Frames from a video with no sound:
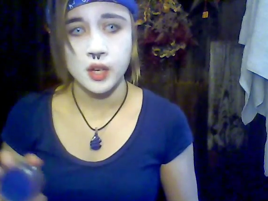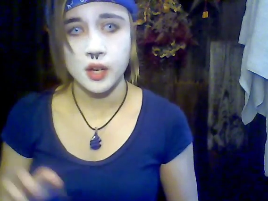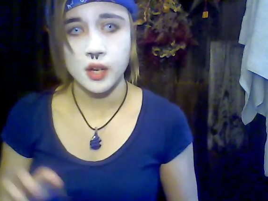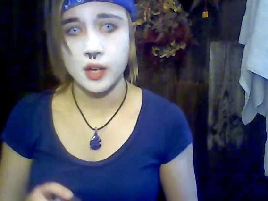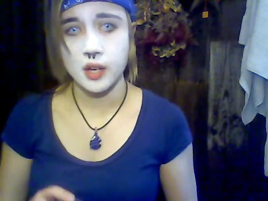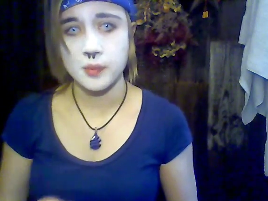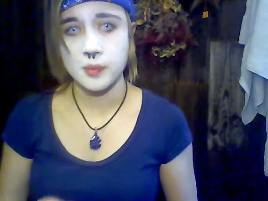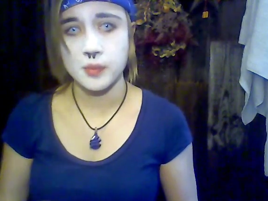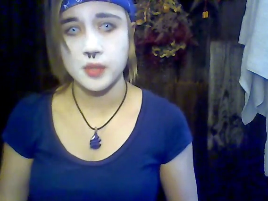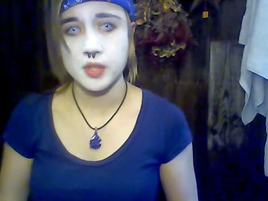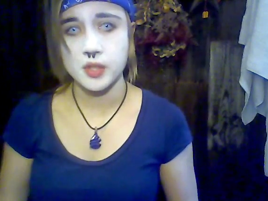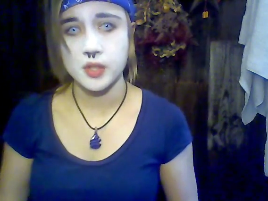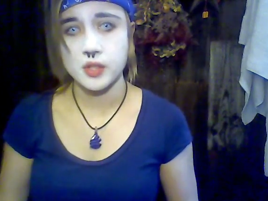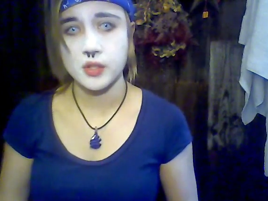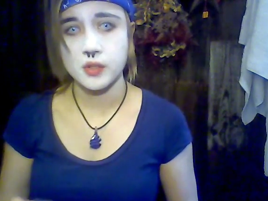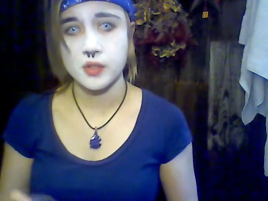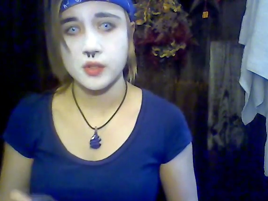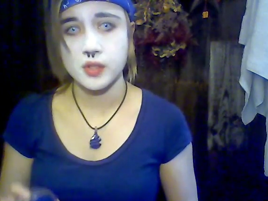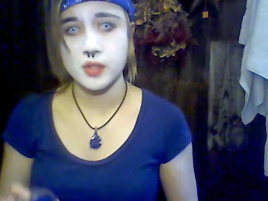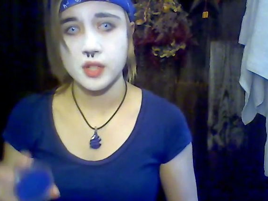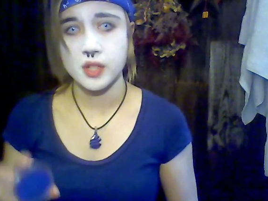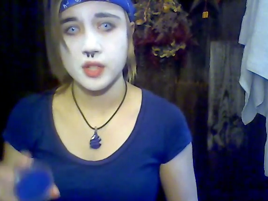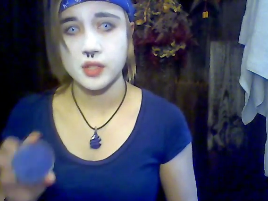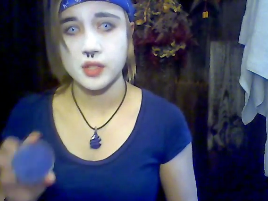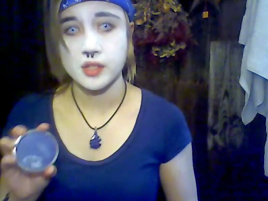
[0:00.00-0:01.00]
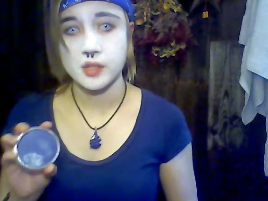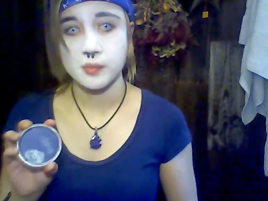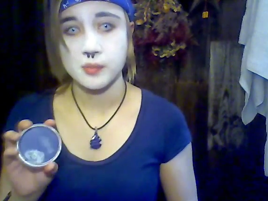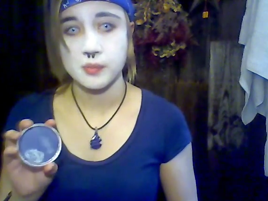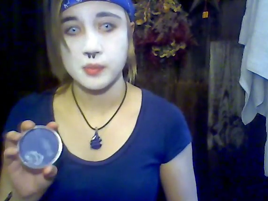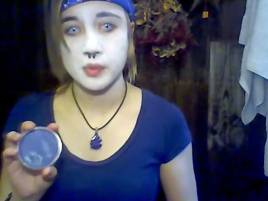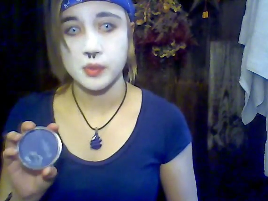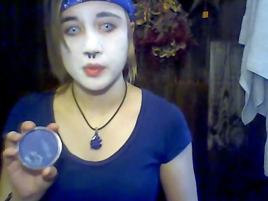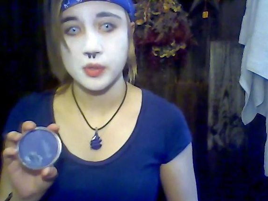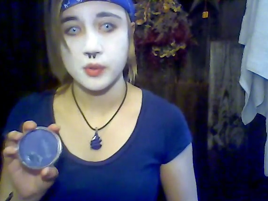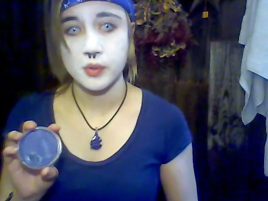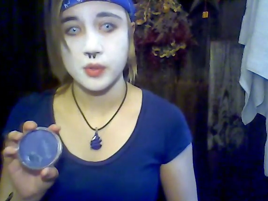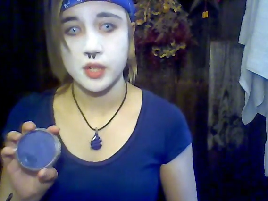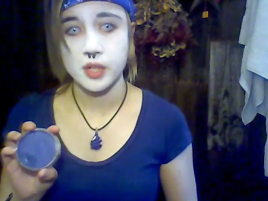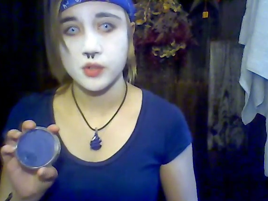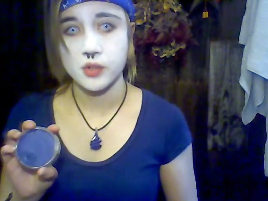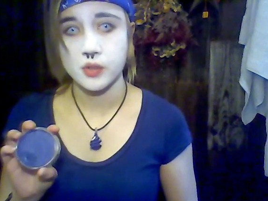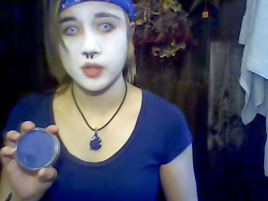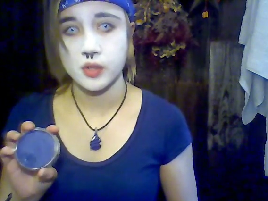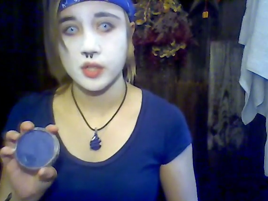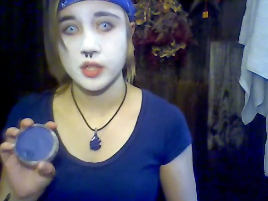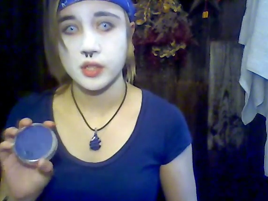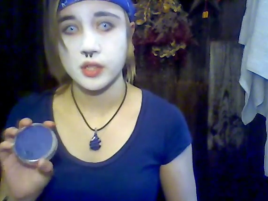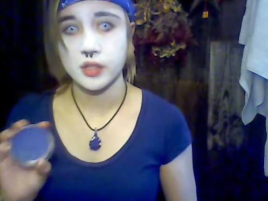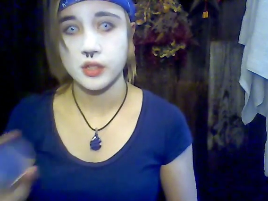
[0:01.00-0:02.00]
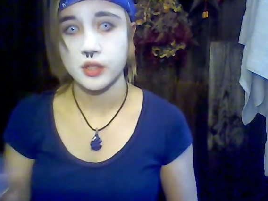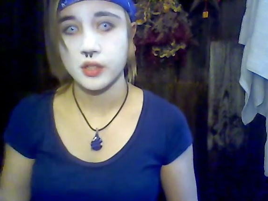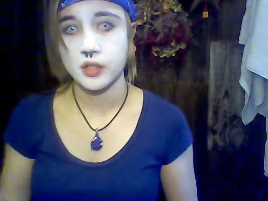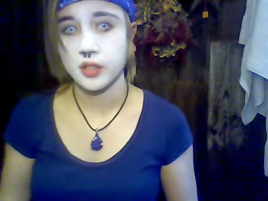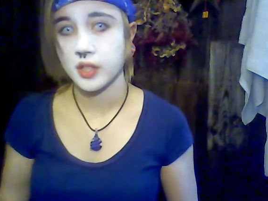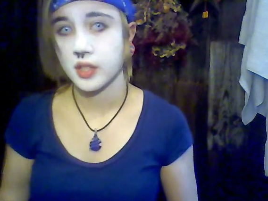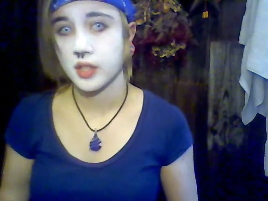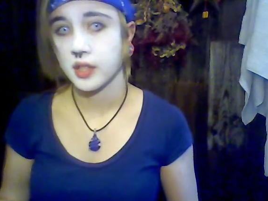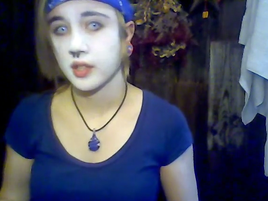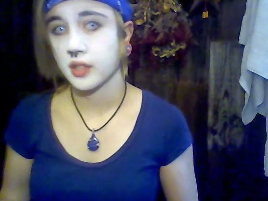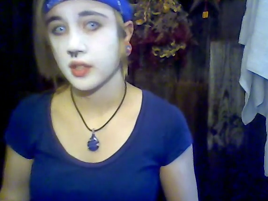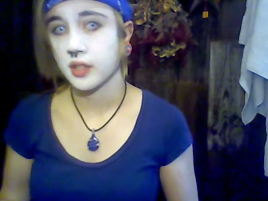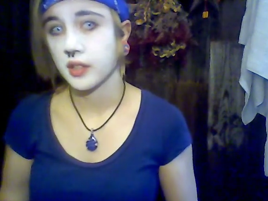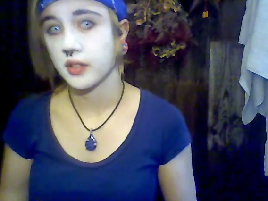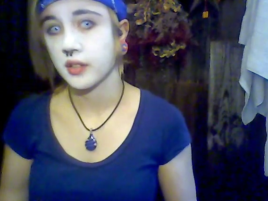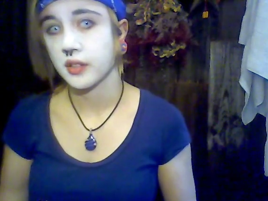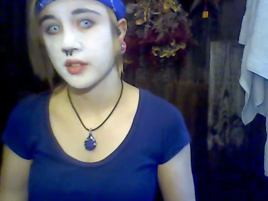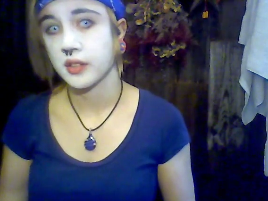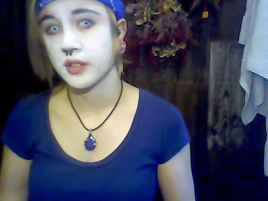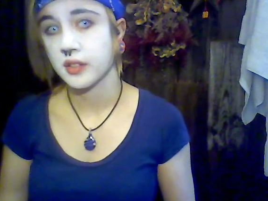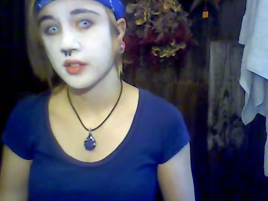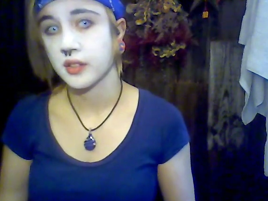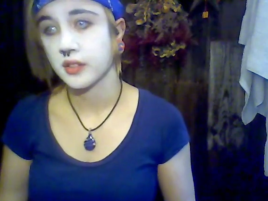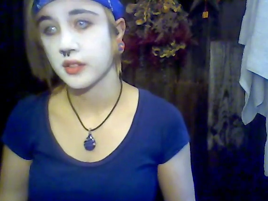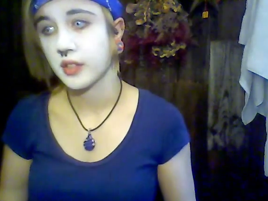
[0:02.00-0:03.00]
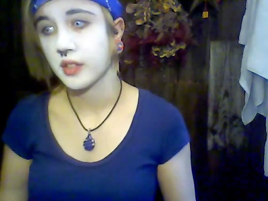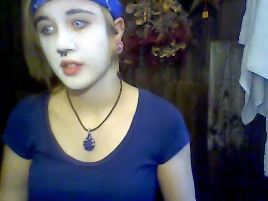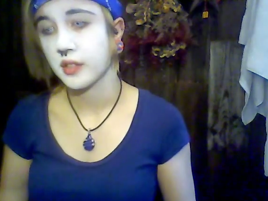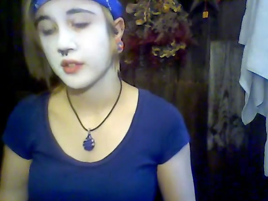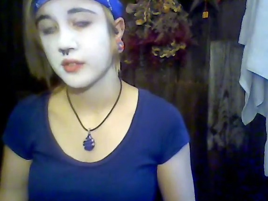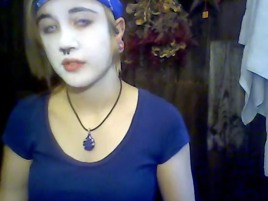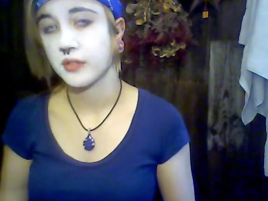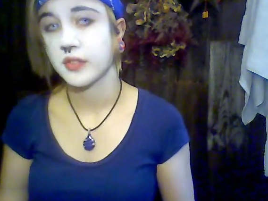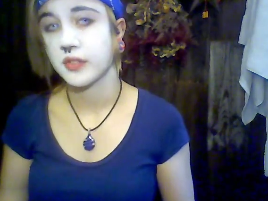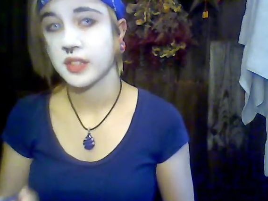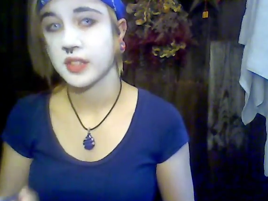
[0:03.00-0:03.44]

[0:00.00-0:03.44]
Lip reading: I'm just using some blue hydro color. Like, I love